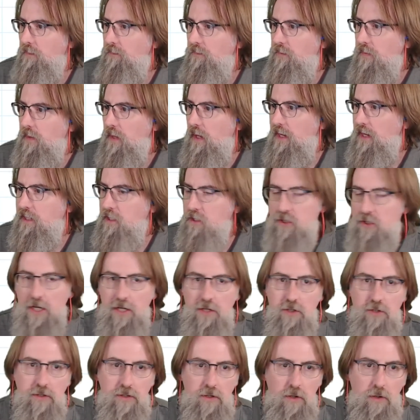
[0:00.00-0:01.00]
I can
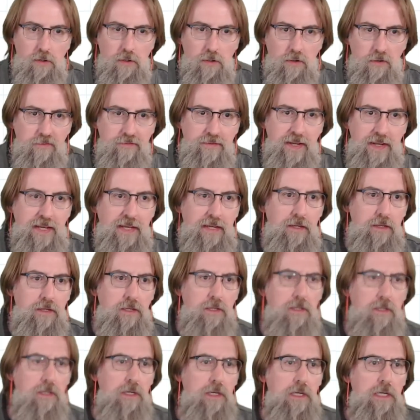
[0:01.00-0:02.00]
change the color of ink.
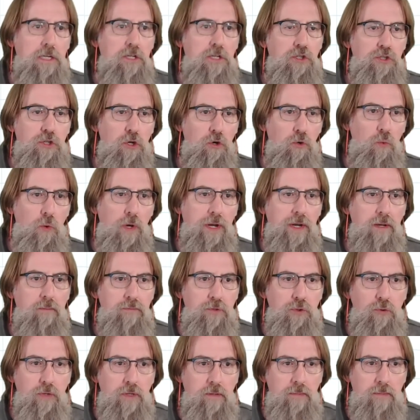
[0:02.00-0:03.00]
So when I'm
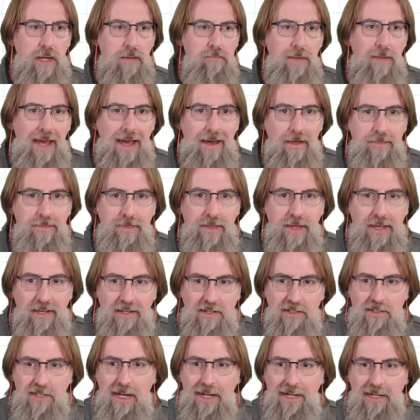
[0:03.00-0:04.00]
doing my math
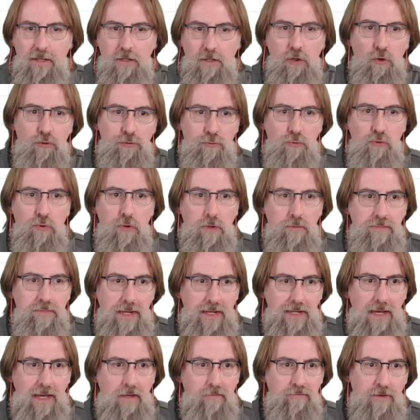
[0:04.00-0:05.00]
things, I can go through and
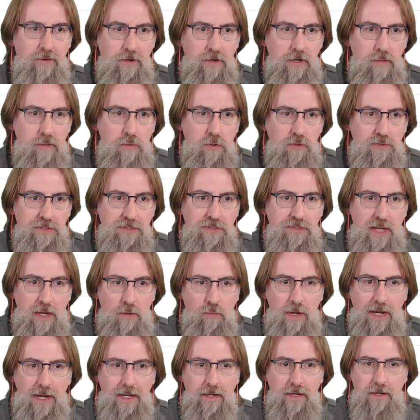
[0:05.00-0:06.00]
pick out variables and say
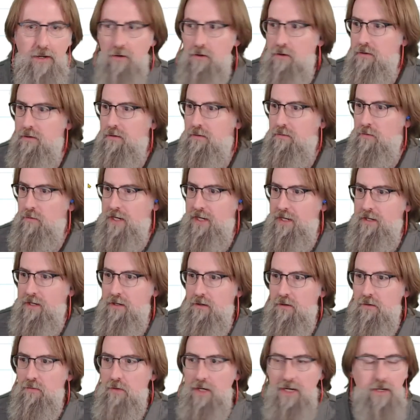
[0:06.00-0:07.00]
right here, right
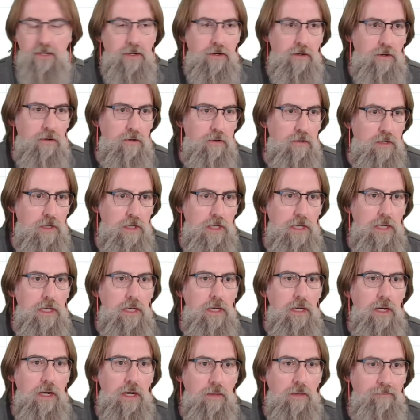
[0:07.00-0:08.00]
here, right here.
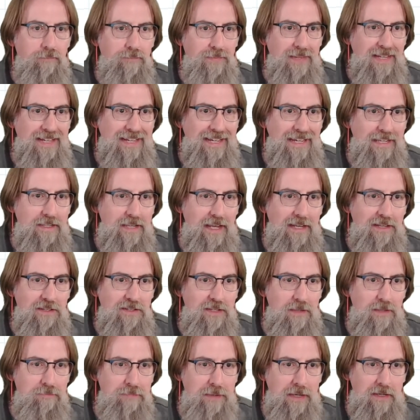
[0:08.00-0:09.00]
It tends
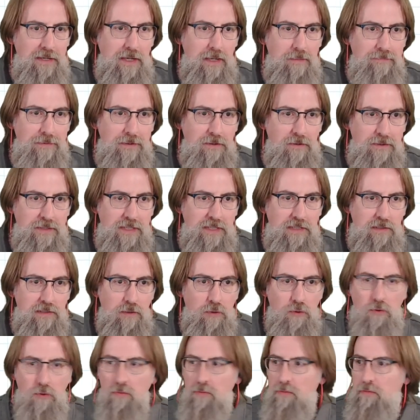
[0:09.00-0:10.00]
to pick up all these
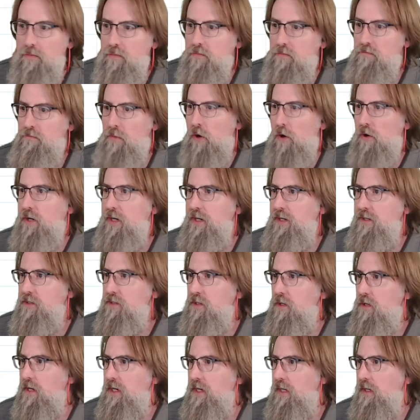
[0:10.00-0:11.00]
little markings
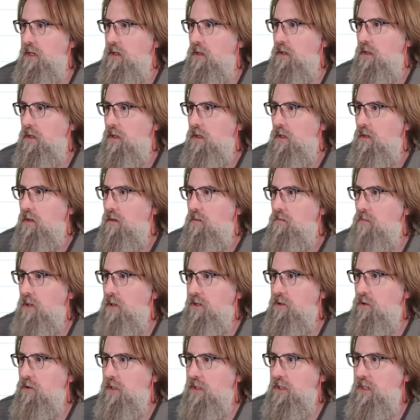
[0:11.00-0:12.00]
on it, but
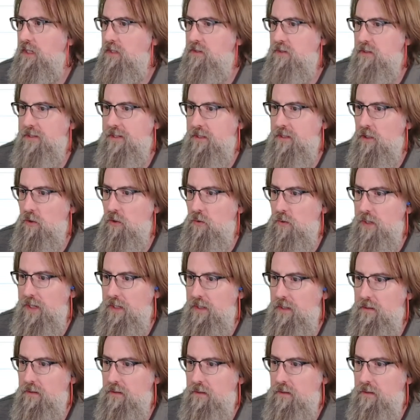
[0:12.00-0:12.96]
you can easily go in